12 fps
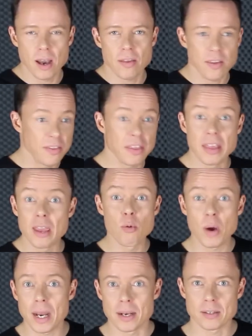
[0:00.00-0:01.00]
the other and then they
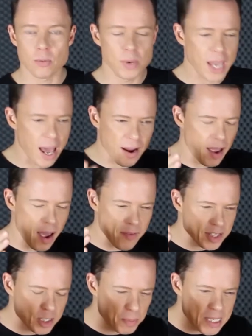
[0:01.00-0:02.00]
win. So we have
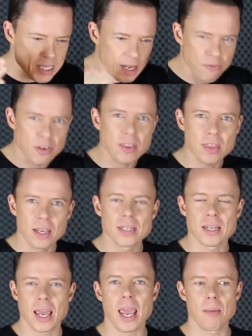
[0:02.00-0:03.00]
a specific thing
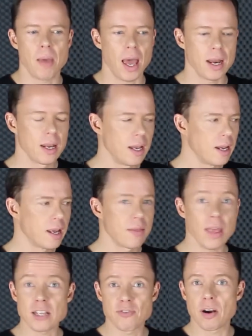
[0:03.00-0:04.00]
to aim at.
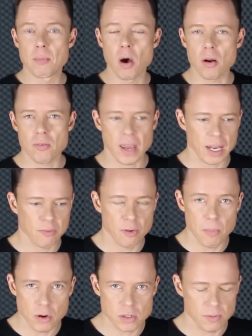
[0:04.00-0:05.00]
And that's very motivating for
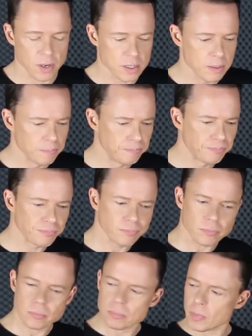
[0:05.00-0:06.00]
most of us.
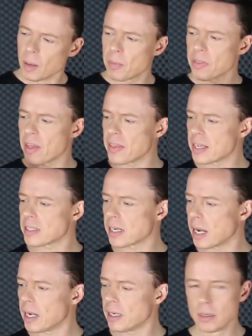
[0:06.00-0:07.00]
But then there's a
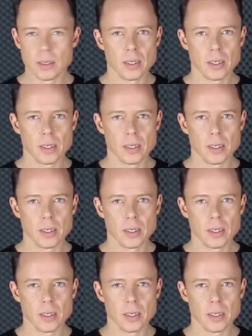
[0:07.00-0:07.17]
guy